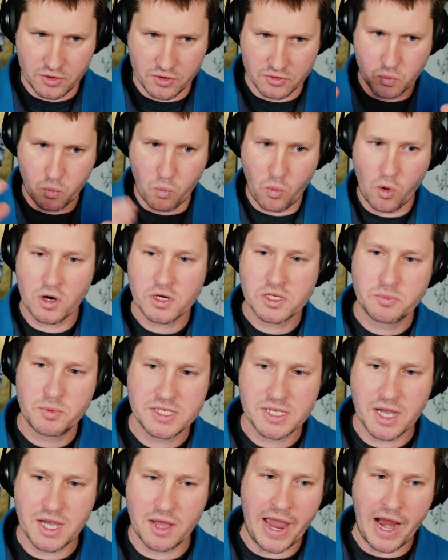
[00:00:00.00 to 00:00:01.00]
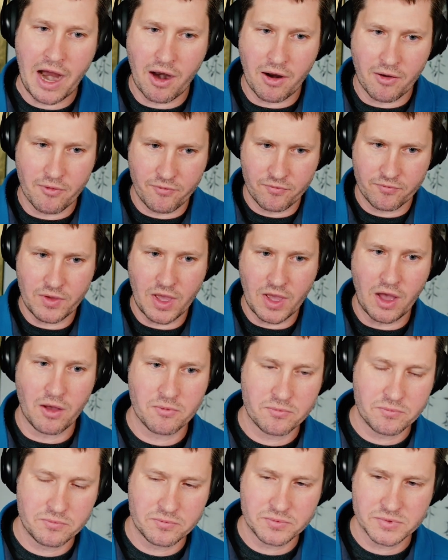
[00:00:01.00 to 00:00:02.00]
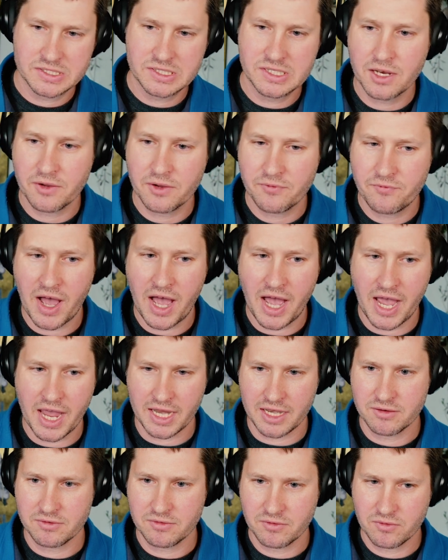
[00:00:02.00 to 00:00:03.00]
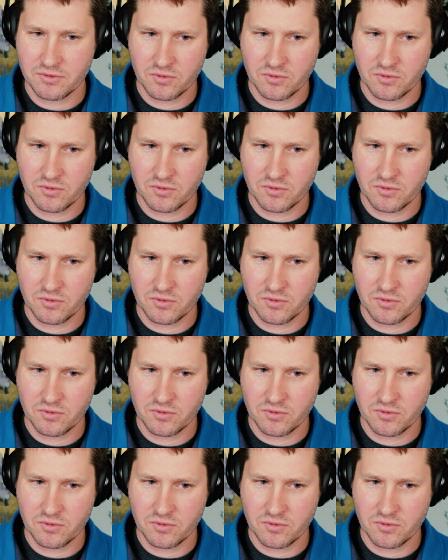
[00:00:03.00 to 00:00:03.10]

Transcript: work to be done there of, solidifying